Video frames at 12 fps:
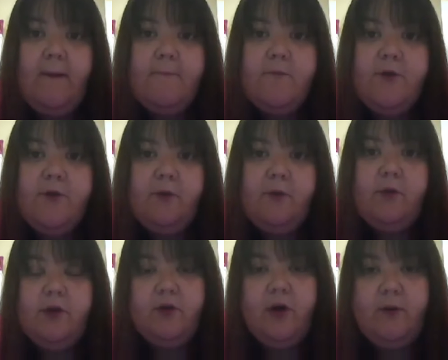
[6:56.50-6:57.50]
So
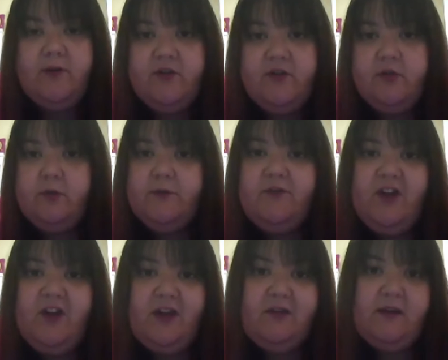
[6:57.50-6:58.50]
you're always sort of
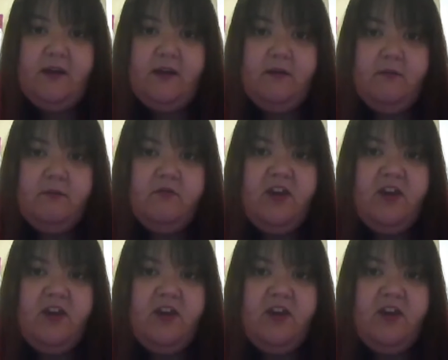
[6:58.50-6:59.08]
chasing